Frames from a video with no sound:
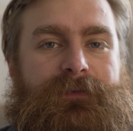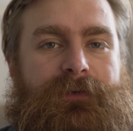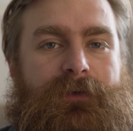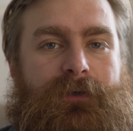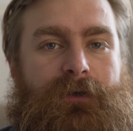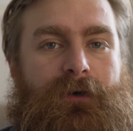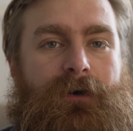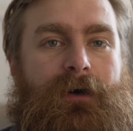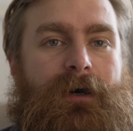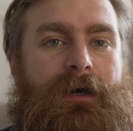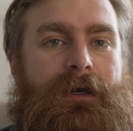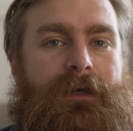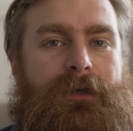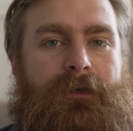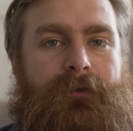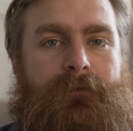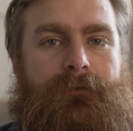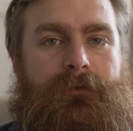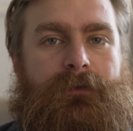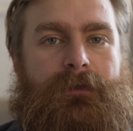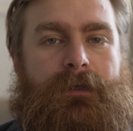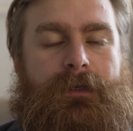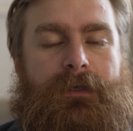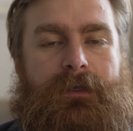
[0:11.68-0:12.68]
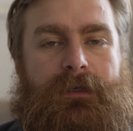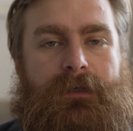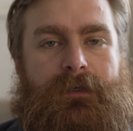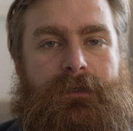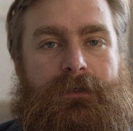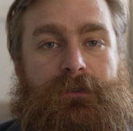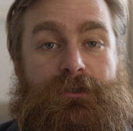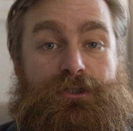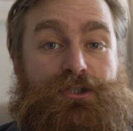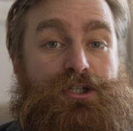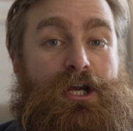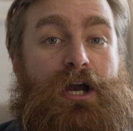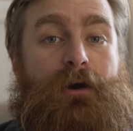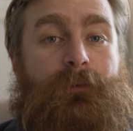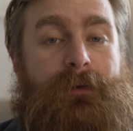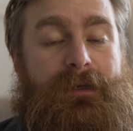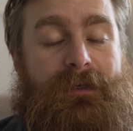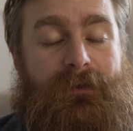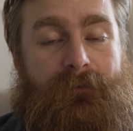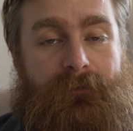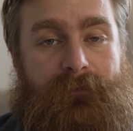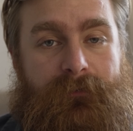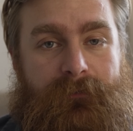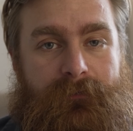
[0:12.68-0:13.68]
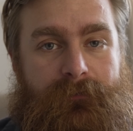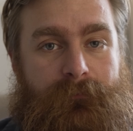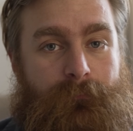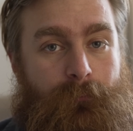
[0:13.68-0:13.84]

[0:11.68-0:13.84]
a guy showing